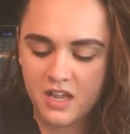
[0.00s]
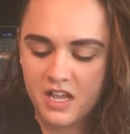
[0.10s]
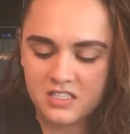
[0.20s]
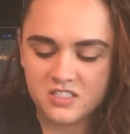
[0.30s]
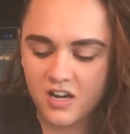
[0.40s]

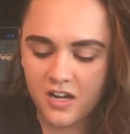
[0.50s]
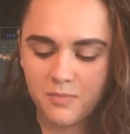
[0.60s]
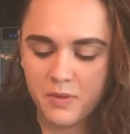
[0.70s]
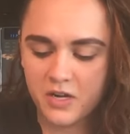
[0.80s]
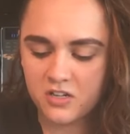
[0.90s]
it's not a
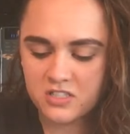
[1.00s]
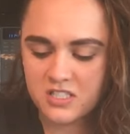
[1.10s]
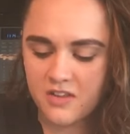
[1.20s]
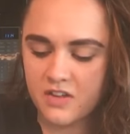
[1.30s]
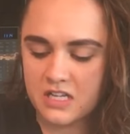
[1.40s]
bitter
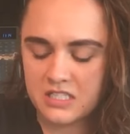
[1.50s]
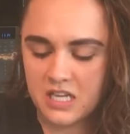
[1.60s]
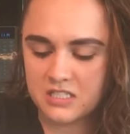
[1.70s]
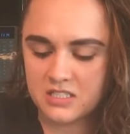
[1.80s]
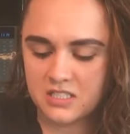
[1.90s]
stevia
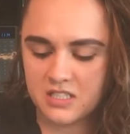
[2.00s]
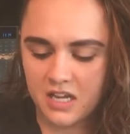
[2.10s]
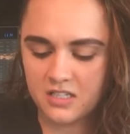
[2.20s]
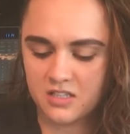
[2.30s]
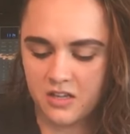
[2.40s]
taste, it's
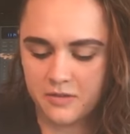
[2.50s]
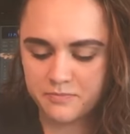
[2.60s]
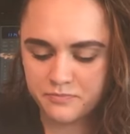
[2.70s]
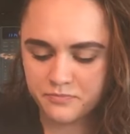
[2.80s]
excellent.